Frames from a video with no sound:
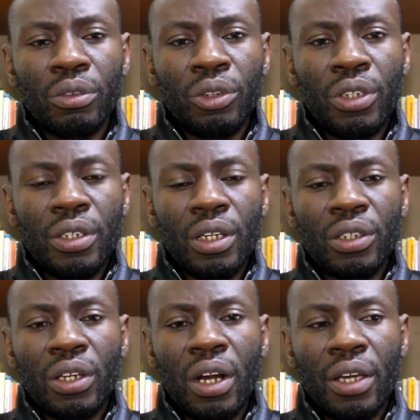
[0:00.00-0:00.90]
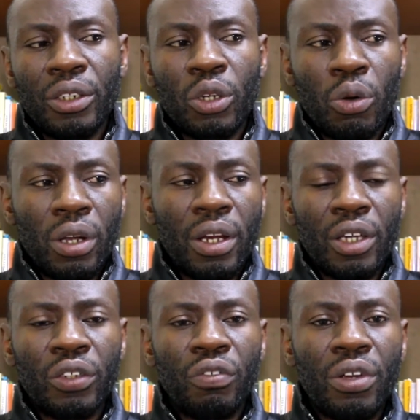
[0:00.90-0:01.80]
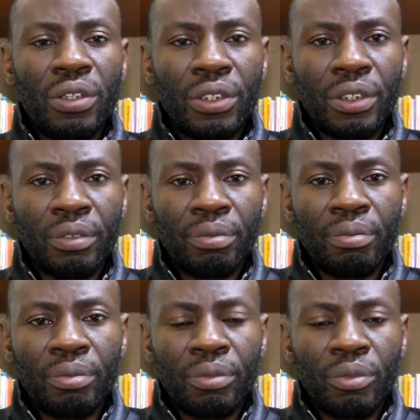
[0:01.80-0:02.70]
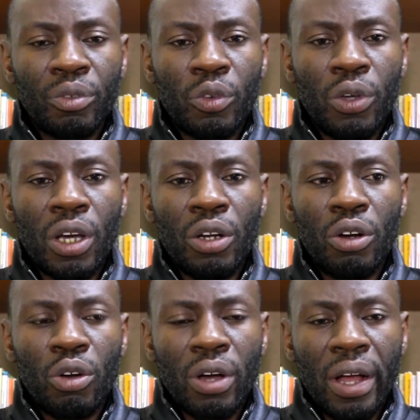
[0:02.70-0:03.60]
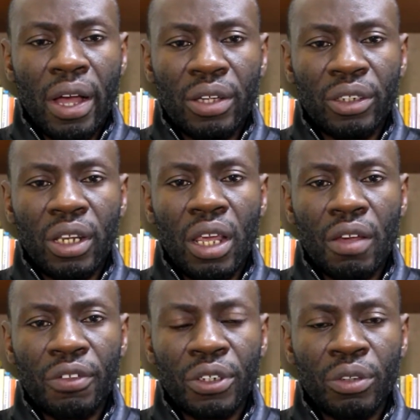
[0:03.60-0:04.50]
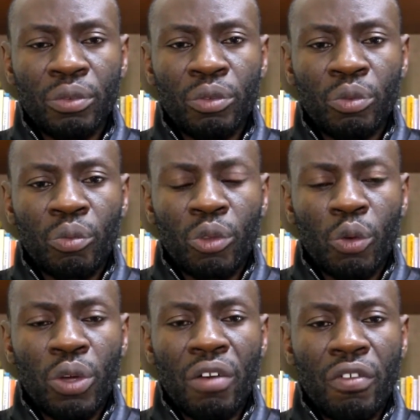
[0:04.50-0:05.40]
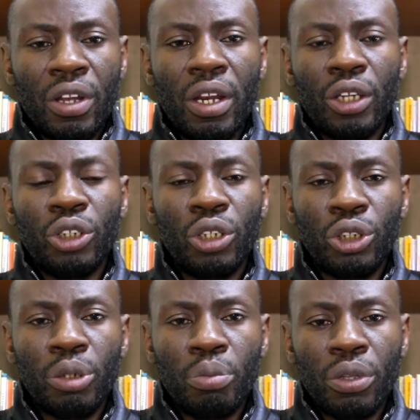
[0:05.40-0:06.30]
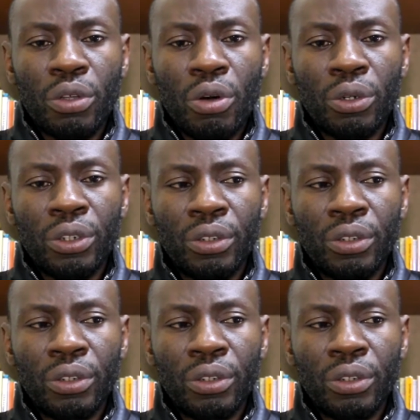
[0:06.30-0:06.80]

Jesus Christ calling us friends. We are no longer slaves. We have a relationship with God.